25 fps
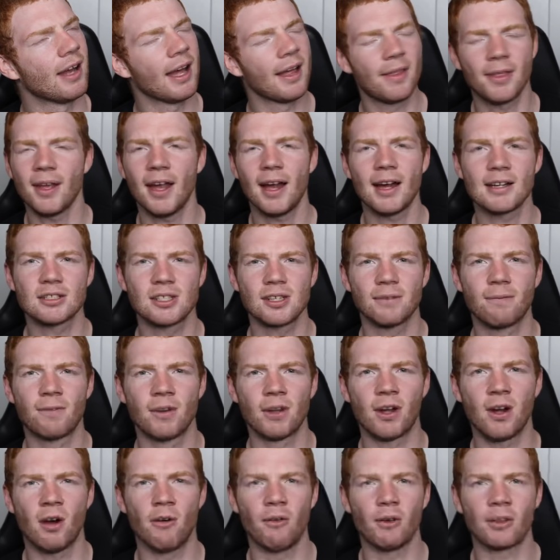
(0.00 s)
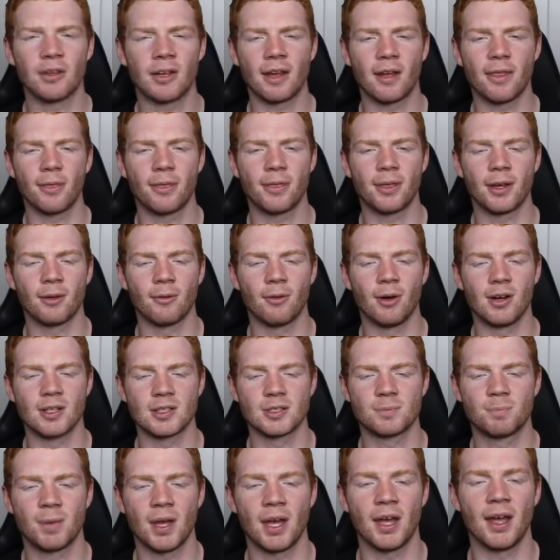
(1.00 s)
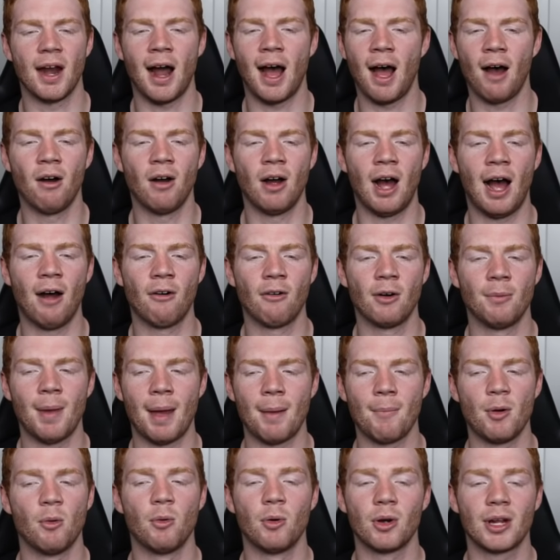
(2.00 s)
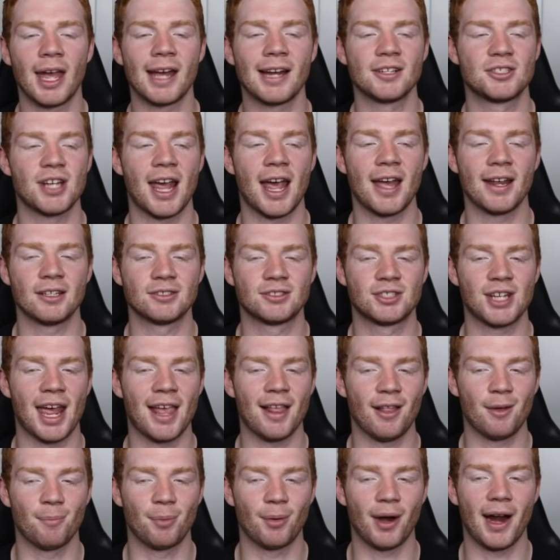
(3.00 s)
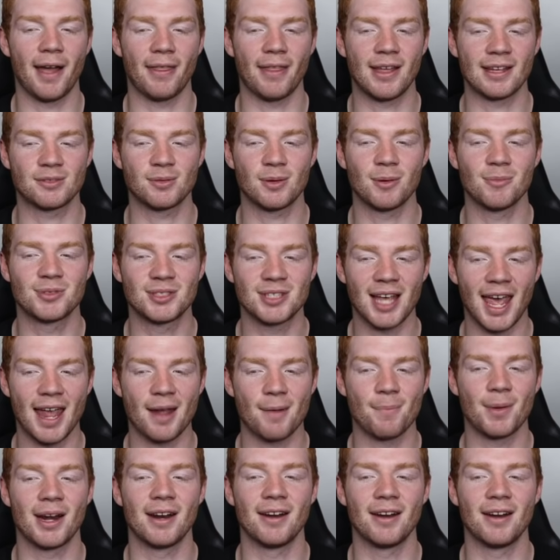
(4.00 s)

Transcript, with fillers: I think I actually forgot what the other thing was, but I'll, I'll remember. We'll get J- Jaylen Brown. That's what I'm saying.